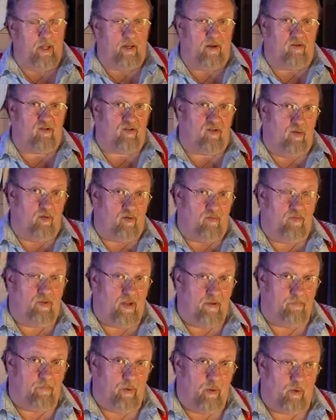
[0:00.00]
exclusively
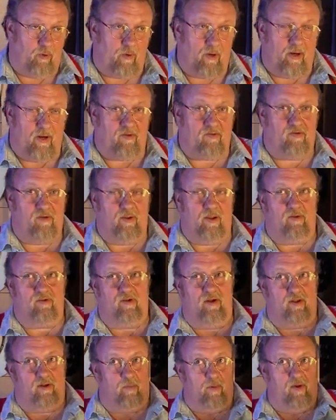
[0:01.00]
in bluegrass, so that's
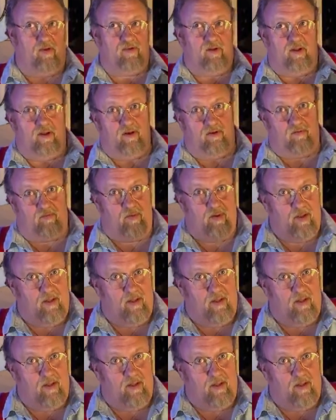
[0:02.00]
another reason I didn't